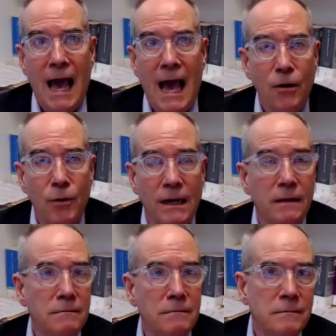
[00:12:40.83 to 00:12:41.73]
how do
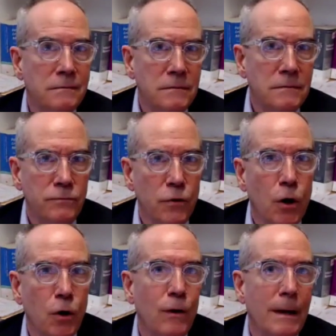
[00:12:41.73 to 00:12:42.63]
I
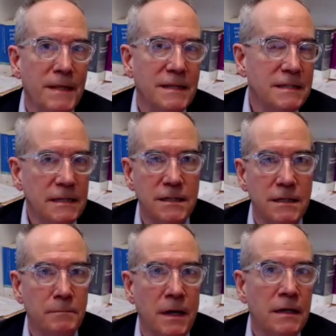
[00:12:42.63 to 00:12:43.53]
program the
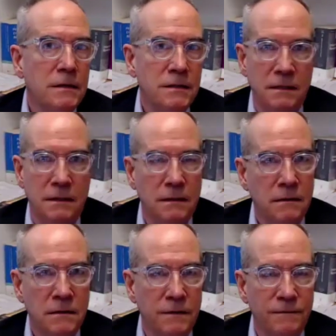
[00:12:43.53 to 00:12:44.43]
system
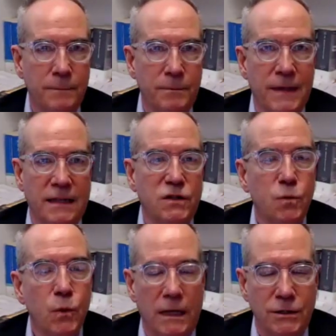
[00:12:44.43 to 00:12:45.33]
to flip that
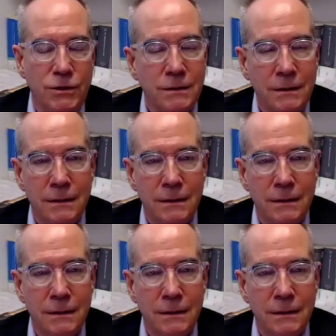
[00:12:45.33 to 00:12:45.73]
switch?